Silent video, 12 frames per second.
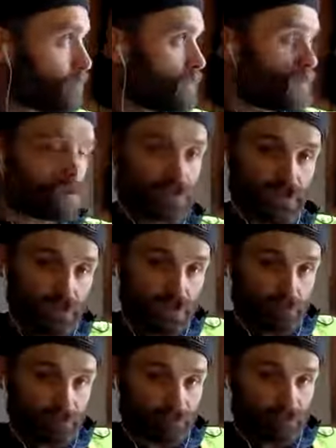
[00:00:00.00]
Understood?
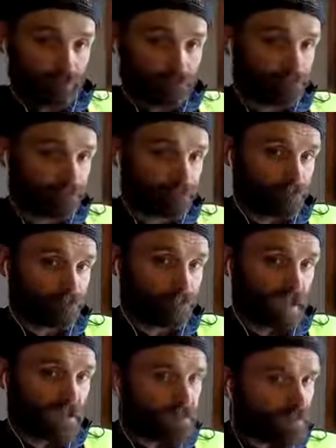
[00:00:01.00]

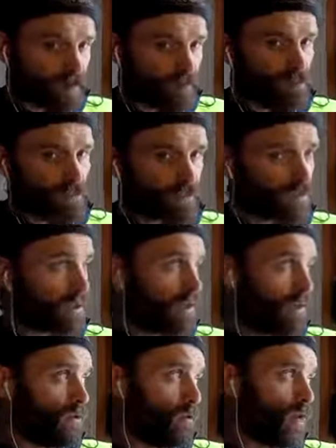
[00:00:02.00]
It's very subtle
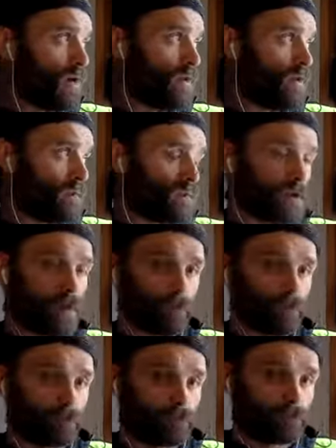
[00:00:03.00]
in the wording of the song,
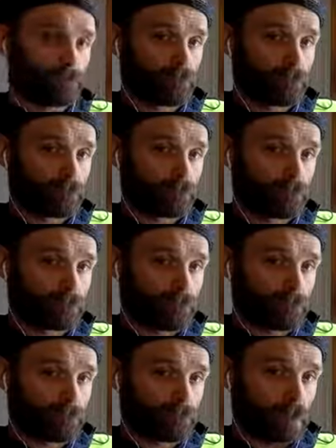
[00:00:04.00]

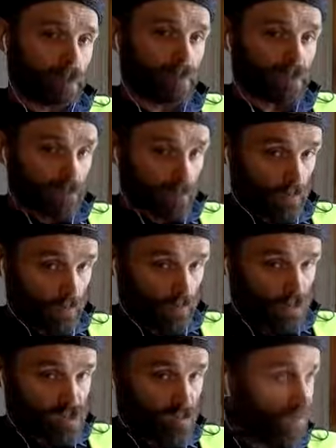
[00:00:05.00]
of these
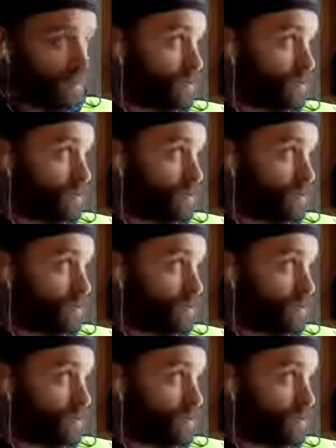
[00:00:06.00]
worship